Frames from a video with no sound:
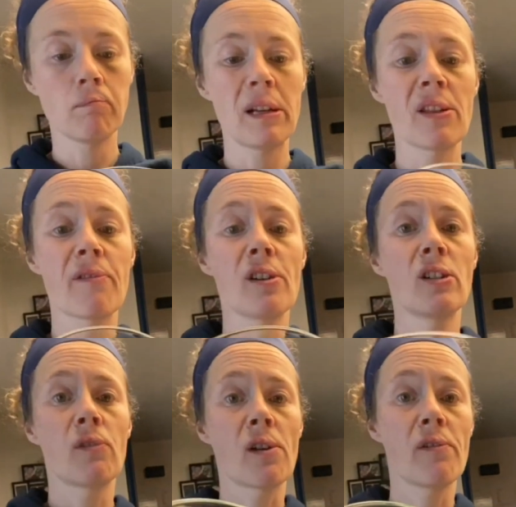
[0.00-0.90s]
Been in the
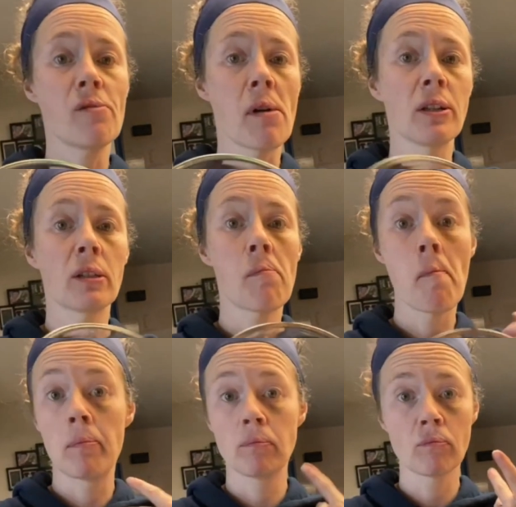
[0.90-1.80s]
fridge for a few months,
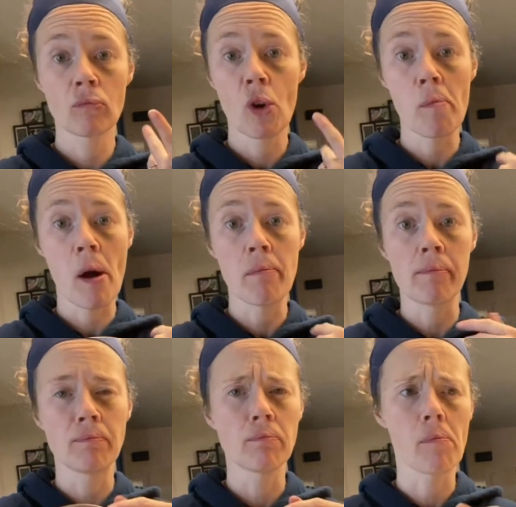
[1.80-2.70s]
no
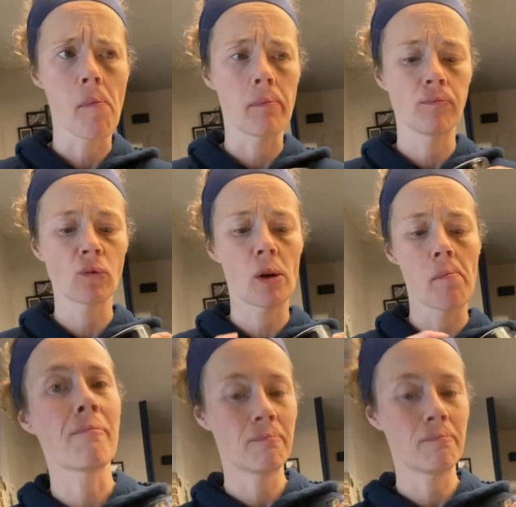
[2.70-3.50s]
problem. Good.